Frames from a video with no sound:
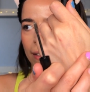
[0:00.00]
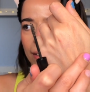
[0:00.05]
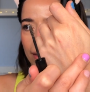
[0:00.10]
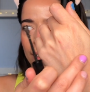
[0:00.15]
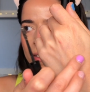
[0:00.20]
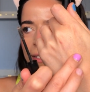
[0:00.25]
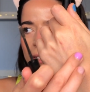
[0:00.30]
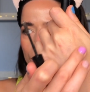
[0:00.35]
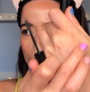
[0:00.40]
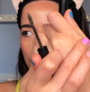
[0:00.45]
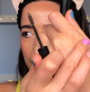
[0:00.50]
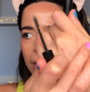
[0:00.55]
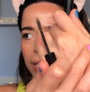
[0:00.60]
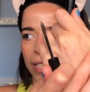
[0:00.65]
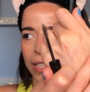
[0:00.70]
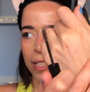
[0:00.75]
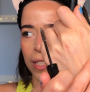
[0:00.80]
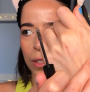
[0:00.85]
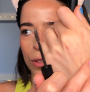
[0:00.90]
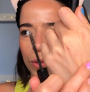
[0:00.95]
And it's
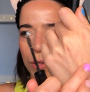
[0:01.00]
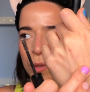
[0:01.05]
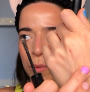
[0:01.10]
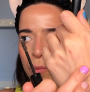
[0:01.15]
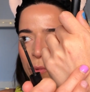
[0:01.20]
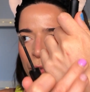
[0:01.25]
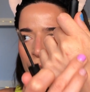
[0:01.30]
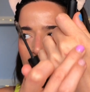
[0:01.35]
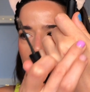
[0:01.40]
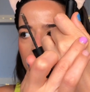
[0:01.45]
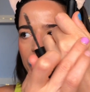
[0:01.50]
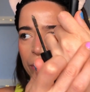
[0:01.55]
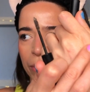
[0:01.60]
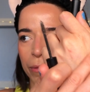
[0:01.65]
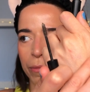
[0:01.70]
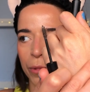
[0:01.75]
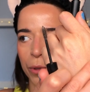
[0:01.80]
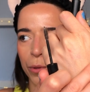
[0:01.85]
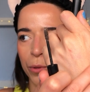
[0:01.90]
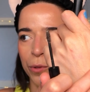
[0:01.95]
really easy to spread and
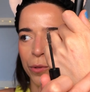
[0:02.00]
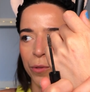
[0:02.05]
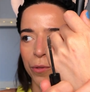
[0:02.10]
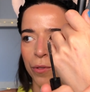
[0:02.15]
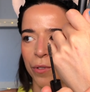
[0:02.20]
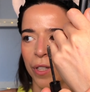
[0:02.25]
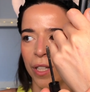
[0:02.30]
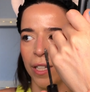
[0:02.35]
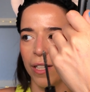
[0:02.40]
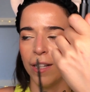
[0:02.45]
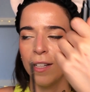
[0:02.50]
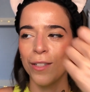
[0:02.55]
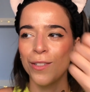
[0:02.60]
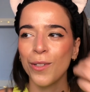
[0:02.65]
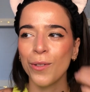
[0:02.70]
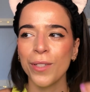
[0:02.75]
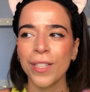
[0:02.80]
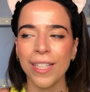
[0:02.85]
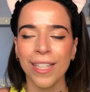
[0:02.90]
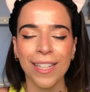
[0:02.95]
remove.
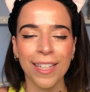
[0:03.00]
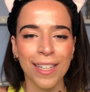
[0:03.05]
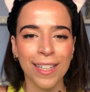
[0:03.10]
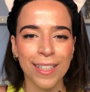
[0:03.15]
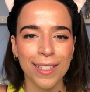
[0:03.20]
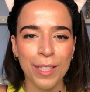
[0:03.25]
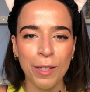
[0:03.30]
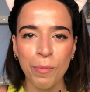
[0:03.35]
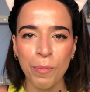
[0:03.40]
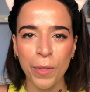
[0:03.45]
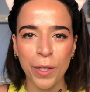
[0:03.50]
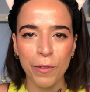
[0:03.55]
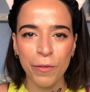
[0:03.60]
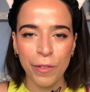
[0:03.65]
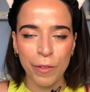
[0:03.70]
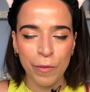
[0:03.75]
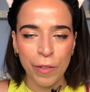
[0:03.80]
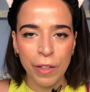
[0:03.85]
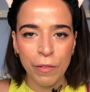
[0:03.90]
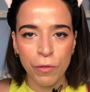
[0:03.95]
So it's like the
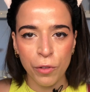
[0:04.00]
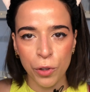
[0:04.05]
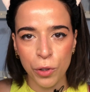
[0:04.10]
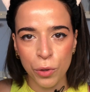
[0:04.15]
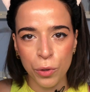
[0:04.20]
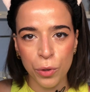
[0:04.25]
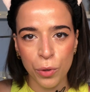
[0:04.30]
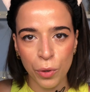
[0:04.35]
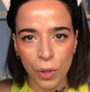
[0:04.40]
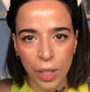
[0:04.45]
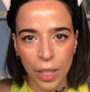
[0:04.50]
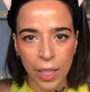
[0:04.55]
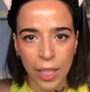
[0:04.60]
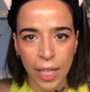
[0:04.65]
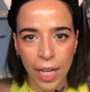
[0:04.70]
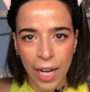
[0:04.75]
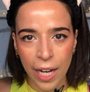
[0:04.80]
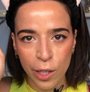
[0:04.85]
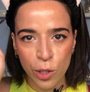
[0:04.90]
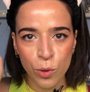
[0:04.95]
perfect thing for you to
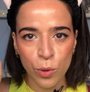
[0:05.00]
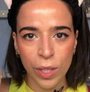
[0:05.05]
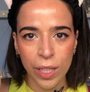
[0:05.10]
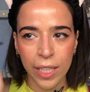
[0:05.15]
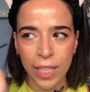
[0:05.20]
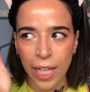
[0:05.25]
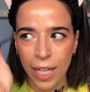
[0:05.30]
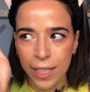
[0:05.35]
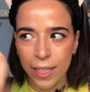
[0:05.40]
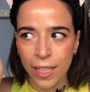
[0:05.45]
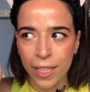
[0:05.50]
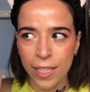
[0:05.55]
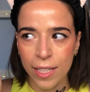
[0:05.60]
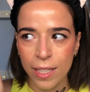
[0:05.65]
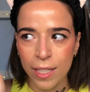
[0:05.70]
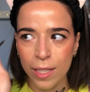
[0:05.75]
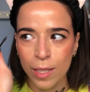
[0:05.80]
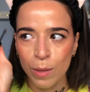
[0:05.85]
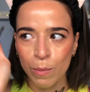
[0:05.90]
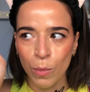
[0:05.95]
like actually get that
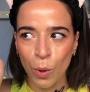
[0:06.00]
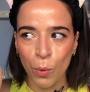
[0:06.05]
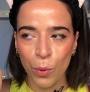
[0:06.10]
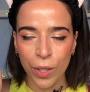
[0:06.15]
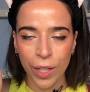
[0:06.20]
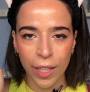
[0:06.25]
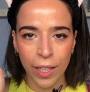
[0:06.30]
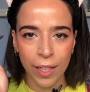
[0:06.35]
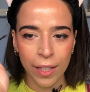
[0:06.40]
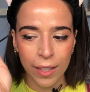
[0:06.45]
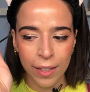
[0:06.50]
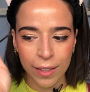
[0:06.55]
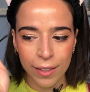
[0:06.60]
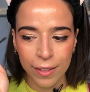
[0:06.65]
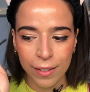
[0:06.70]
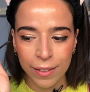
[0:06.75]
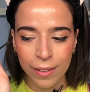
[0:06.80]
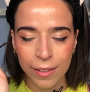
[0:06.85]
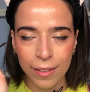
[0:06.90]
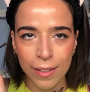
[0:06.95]

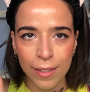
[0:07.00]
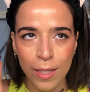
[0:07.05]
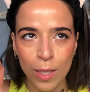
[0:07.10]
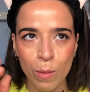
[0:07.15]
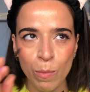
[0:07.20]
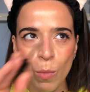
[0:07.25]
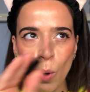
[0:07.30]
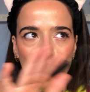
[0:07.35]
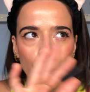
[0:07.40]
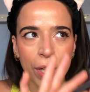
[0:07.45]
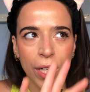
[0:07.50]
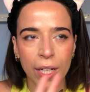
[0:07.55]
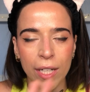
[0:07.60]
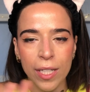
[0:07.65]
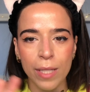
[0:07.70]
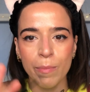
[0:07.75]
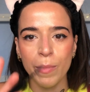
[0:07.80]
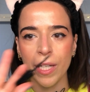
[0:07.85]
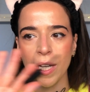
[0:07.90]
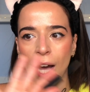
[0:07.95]

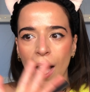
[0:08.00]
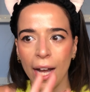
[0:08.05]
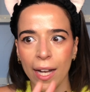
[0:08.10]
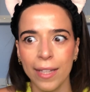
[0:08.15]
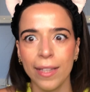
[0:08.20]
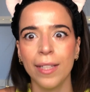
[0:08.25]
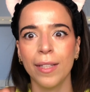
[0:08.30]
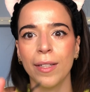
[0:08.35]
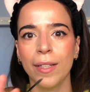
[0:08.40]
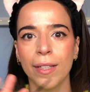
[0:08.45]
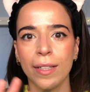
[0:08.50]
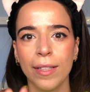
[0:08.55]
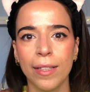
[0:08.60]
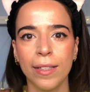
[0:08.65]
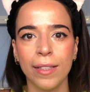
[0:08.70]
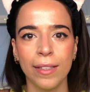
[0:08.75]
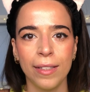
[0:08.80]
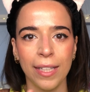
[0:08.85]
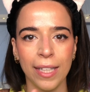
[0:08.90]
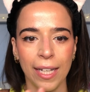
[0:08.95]
smokiness behind
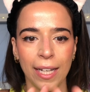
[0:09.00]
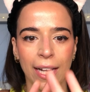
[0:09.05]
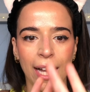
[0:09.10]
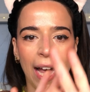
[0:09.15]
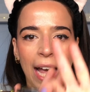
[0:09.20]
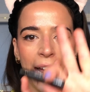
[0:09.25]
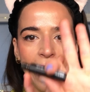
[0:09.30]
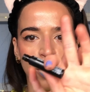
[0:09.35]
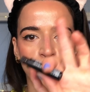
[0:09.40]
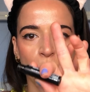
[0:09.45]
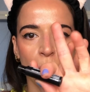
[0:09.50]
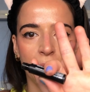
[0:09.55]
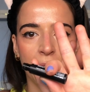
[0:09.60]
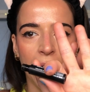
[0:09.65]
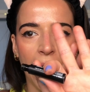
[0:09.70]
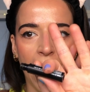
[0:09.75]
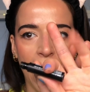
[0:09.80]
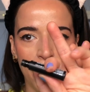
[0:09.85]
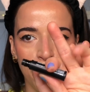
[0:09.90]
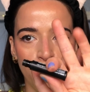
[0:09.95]
the actually
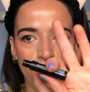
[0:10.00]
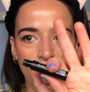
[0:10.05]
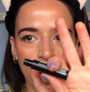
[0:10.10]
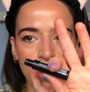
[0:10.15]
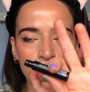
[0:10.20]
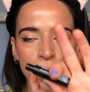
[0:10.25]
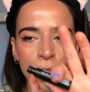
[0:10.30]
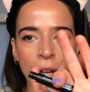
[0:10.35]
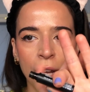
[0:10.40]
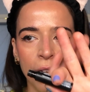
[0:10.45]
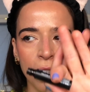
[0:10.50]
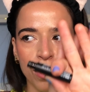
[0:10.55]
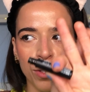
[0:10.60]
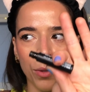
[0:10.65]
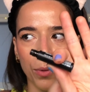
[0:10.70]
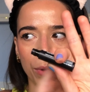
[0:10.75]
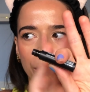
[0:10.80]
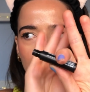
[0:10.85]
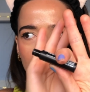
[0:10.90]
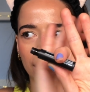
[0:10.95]
eyebrows.
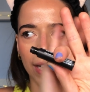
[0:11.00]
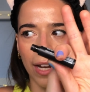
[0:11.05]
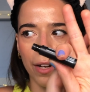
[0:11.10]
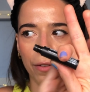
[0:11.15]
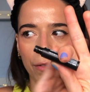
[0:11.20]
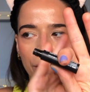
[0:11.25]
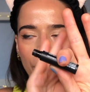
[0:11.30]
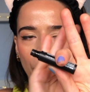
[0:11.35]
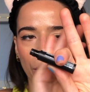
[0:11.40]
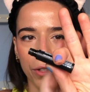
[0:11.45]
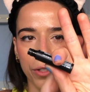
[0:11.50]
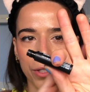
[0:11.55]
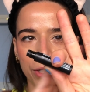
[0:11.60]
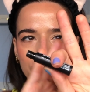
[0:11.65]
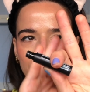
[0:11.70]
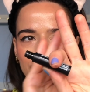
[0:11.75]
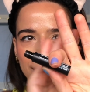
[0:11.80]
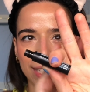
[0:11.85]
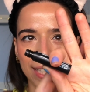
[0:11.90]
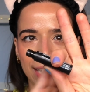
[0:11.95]
So it kind of colors
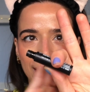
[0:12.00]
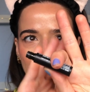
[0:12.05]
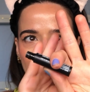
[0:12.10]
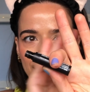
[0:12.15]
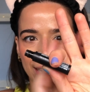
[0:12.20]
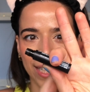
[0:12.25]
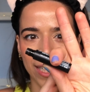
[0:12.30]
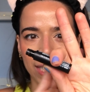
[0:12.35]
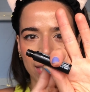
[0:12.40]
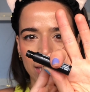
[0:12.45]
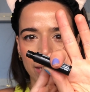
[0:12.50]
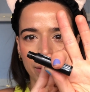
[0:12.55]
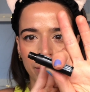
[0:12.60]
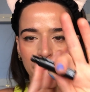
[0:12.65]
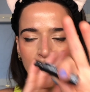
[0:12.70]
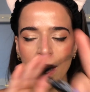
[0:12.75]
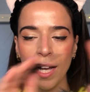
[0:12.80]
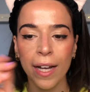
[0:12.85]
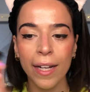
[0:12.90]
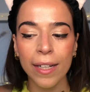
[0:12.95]
the skin
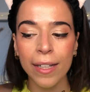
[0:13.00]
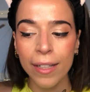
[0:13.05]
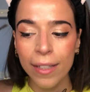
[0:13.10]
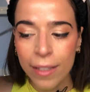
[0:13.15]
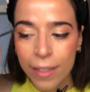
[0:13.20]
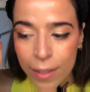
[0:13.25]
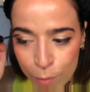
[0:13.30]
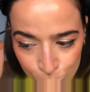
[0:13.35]
behind it.